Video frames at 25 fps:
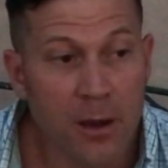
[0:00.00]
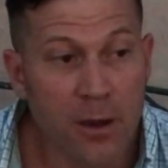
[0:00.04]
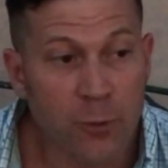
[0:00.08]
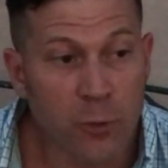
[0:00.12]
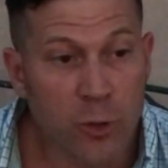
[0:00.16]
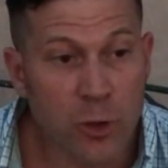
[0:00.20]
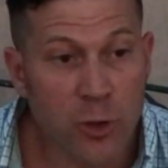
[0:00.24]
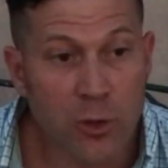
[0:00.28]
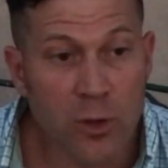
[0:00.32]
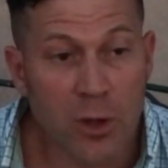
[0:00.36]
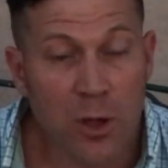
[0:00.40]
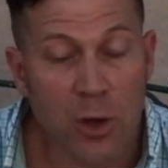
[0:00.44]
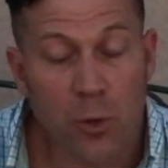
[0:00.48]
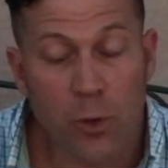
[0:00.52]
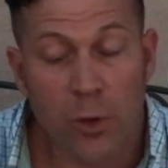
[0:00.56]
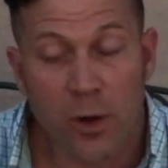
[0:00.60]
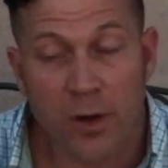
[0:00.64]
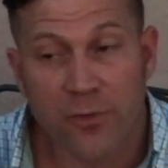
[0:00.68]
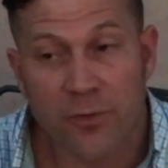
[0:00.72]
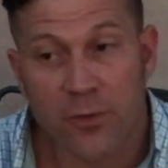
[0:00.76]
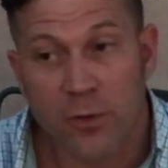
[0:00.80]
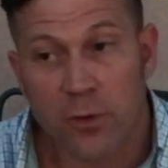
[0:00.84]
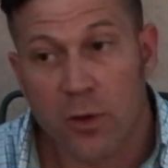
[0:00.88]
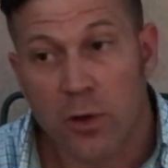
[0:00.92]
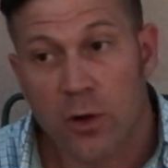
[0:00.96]
We do get quite a
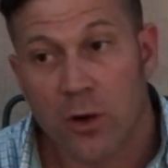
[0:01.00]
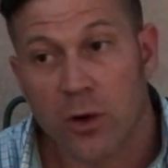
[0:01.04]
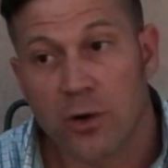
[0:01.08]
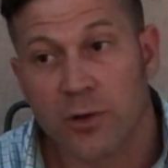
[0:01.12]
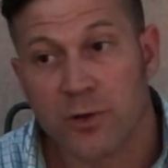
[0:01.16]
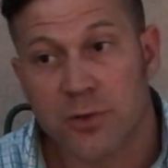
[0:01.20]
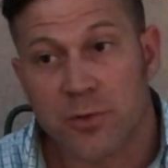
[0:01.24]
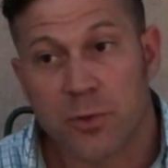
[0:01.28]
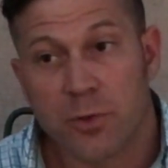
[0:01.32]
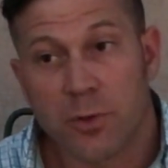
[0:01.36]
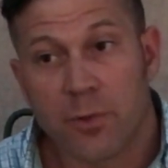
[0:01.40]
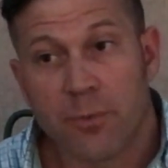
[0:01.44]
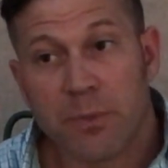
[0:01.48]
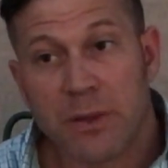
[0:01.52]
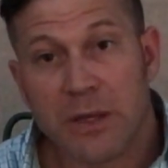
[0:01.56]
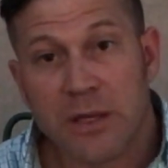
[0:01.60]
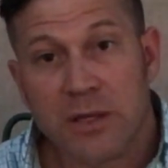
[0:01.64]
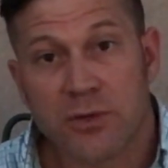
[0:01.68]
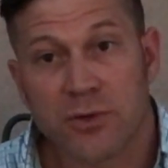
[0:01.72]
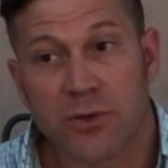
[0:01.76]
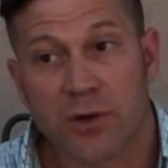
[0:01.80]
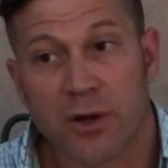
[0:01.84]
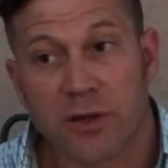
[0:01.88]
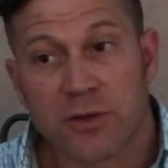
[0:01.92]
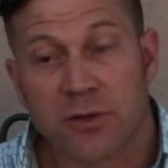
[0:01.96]
few calls where
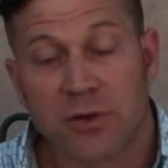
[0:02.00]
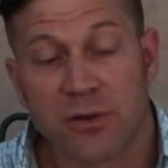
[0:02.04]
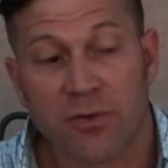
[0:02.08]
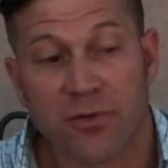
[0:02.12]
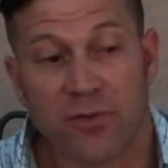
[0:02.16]
bees are actually